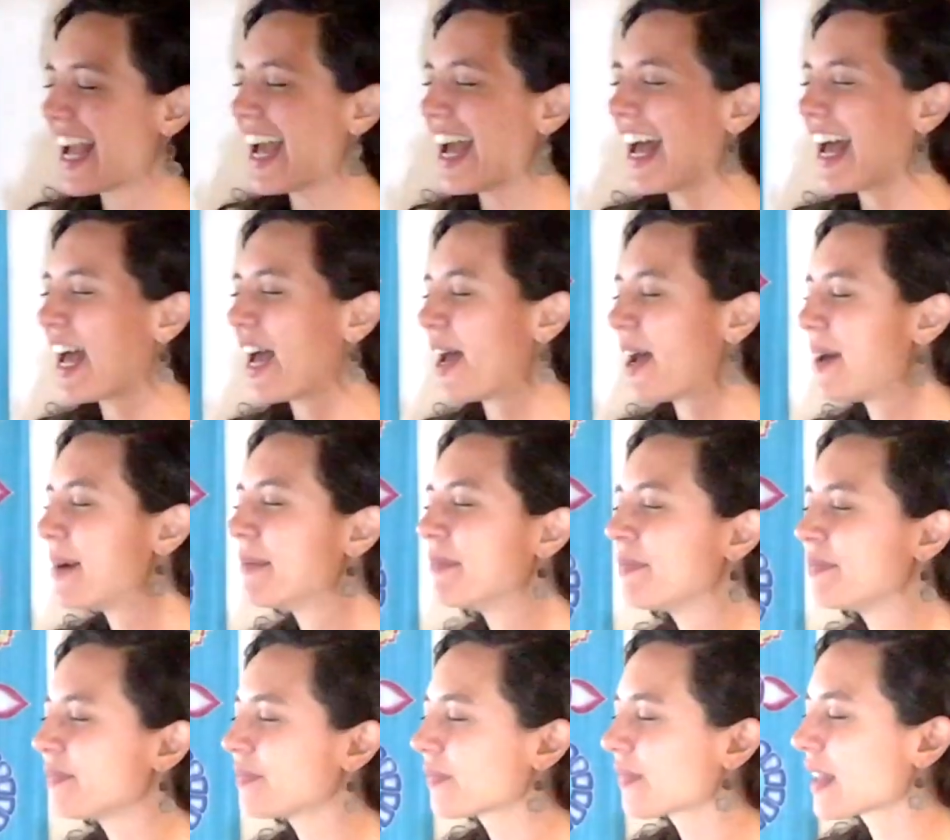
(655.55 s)

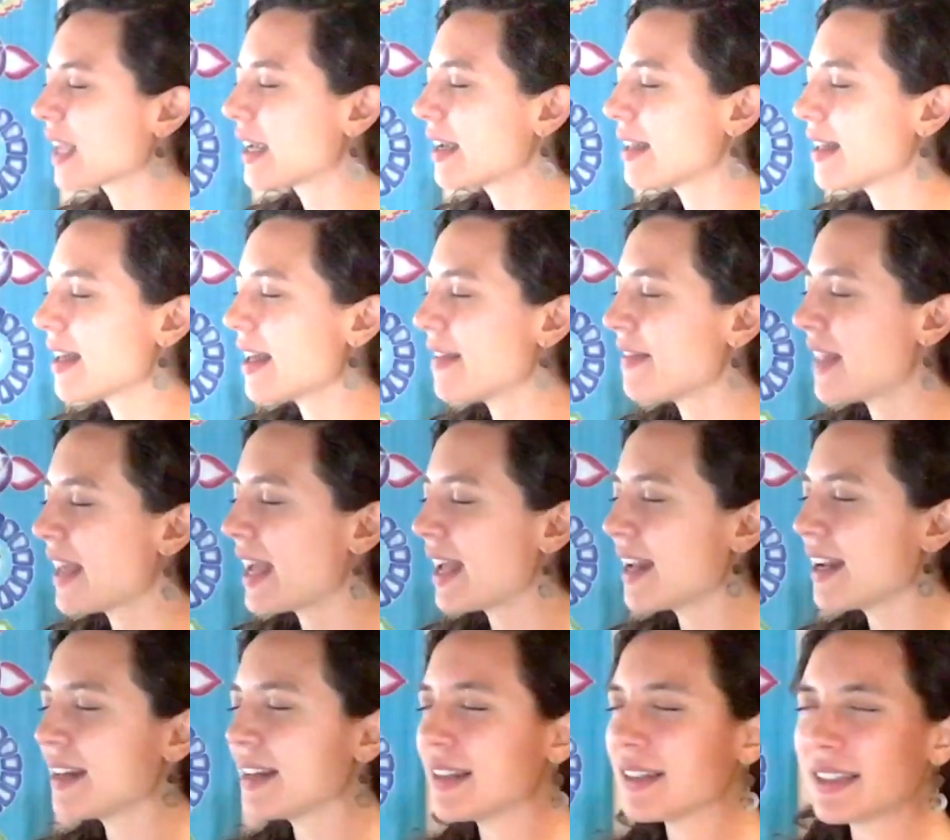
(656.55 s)
And
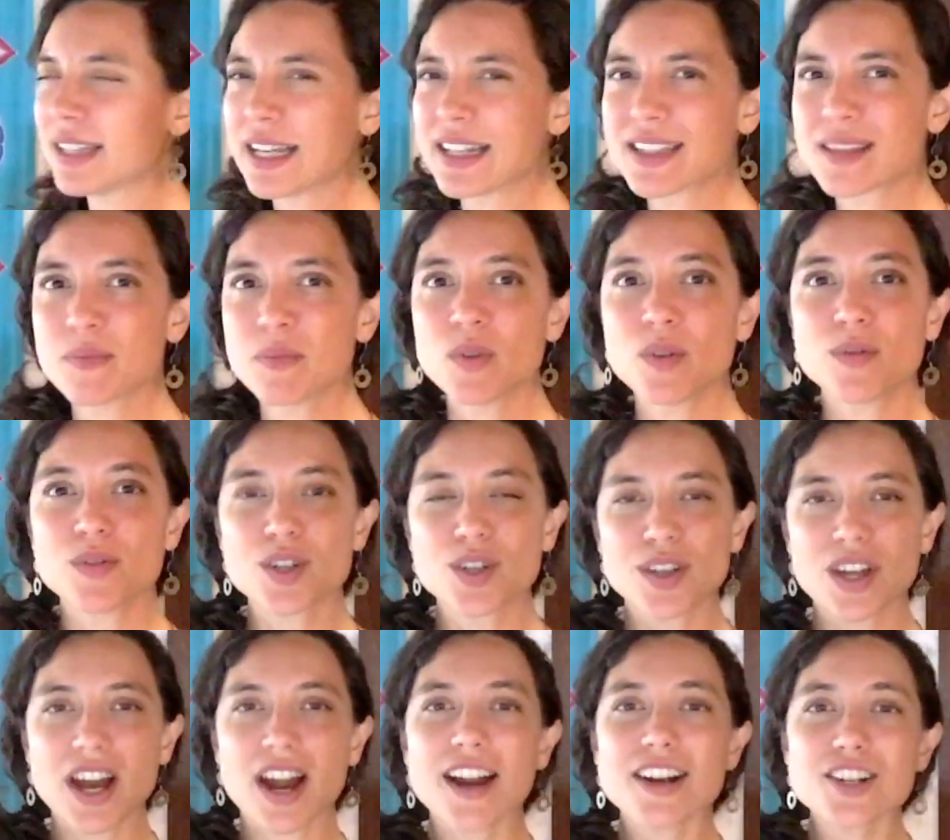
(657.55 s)
then let's move to
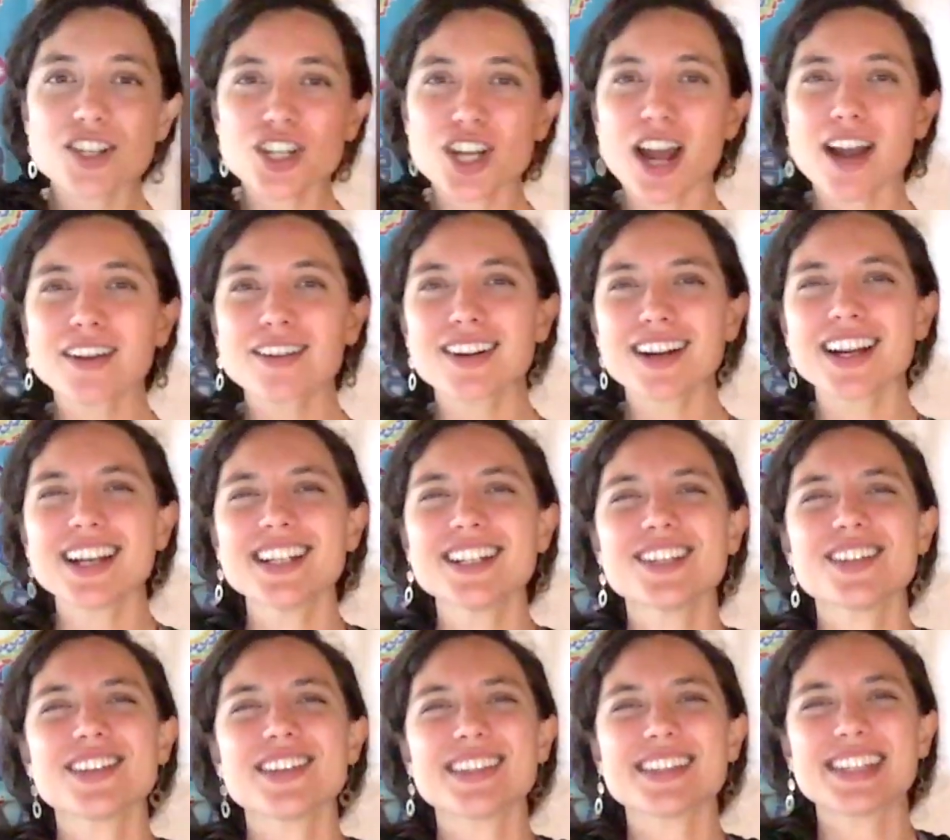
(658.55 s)
the heart chakra,
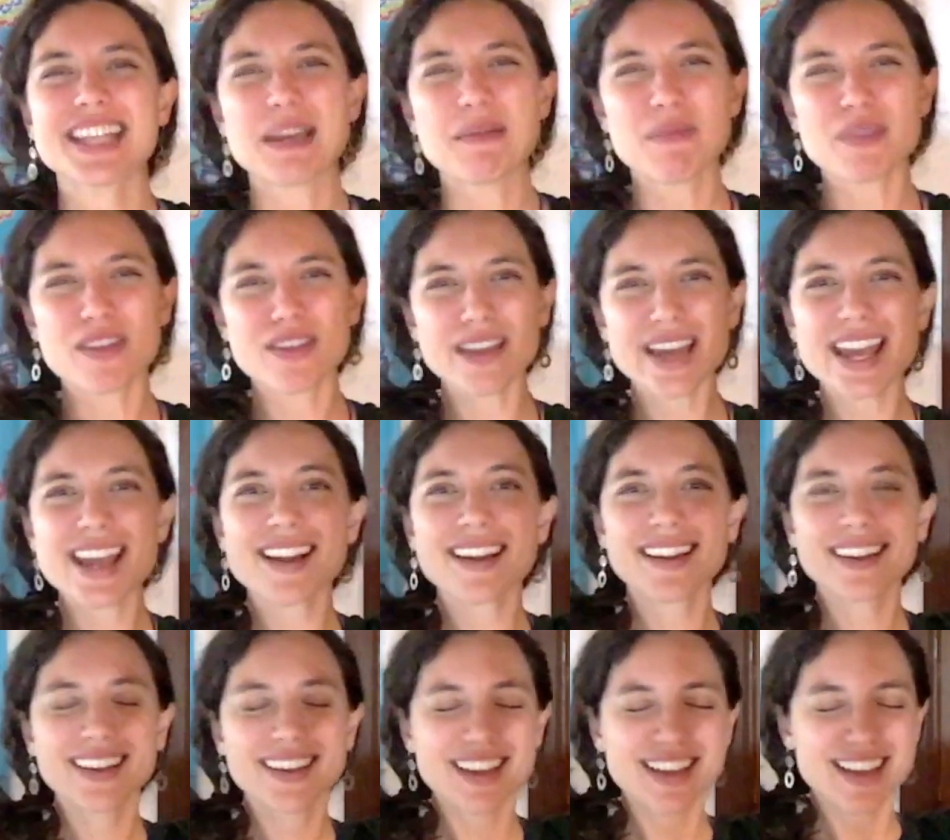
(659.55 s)
do the same thing.
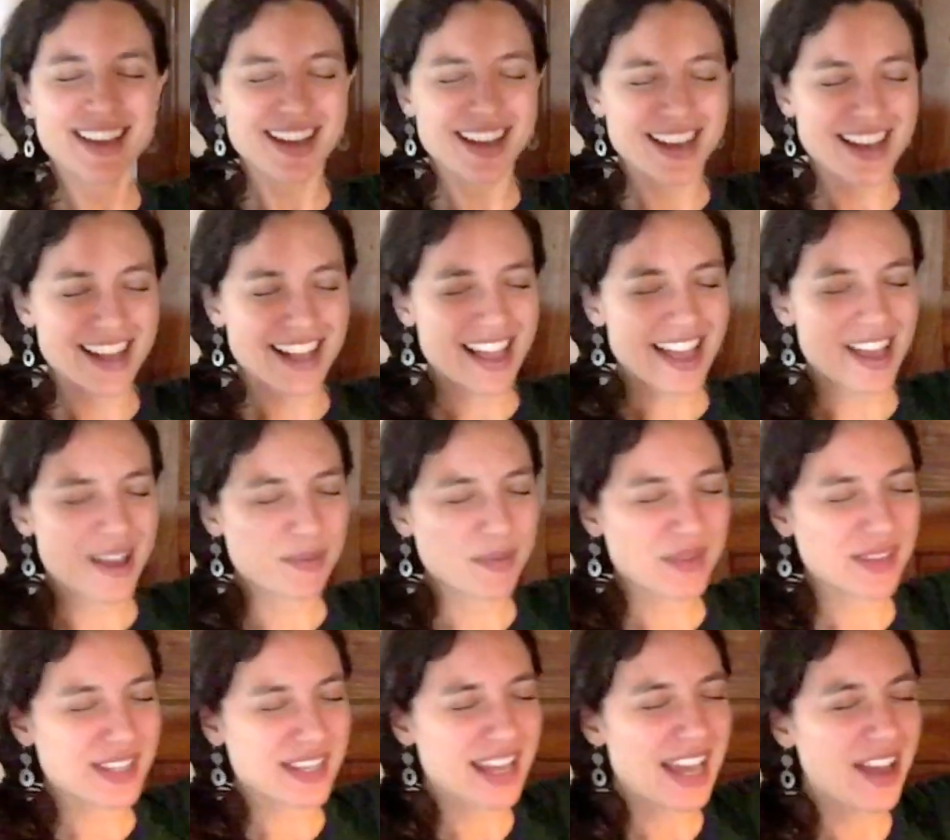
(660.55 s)

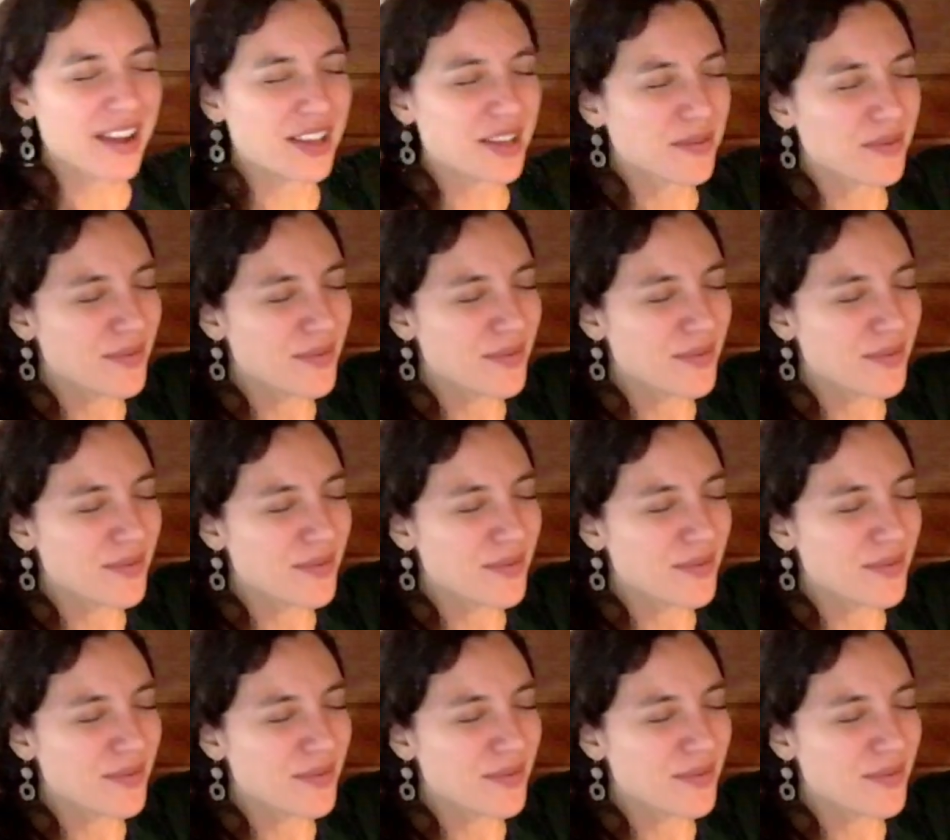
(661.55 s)
See how you